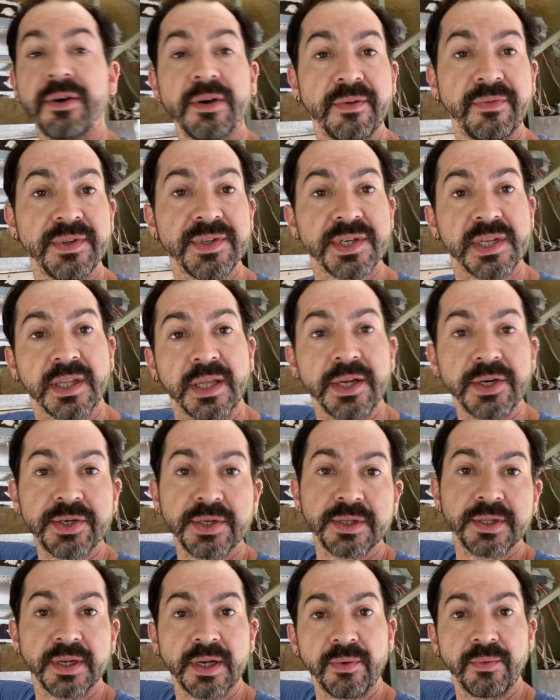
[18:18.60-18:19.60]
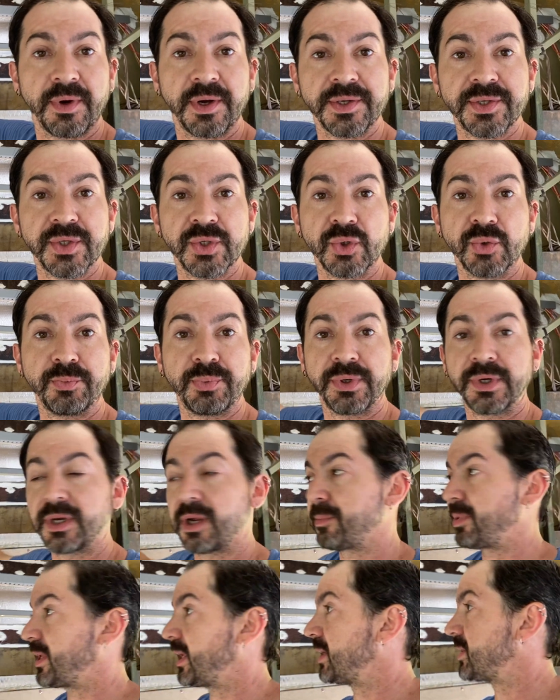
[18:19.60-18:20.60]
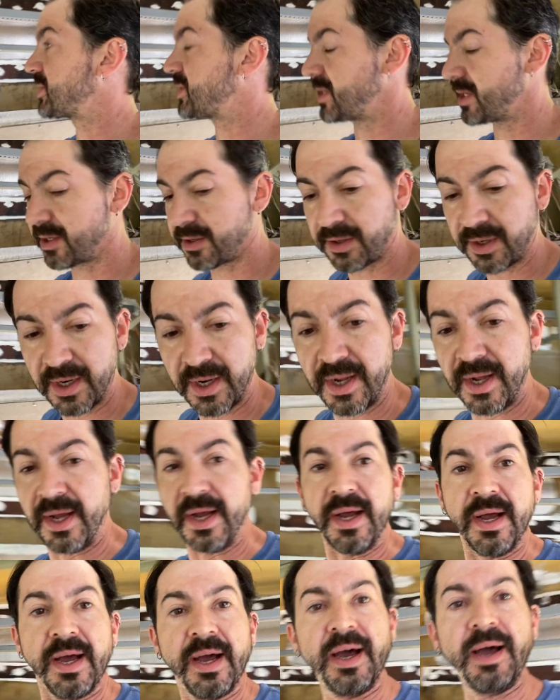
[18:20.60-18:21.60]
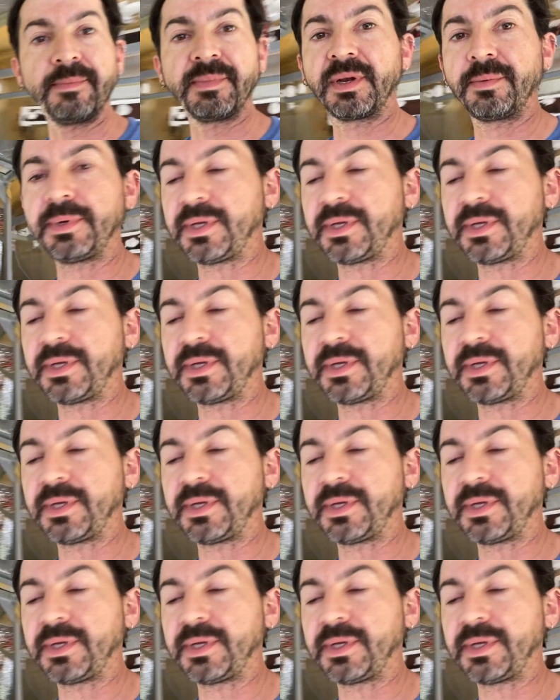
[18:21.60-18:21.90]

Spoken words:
of insulation that I want to put up against here. I'm going to be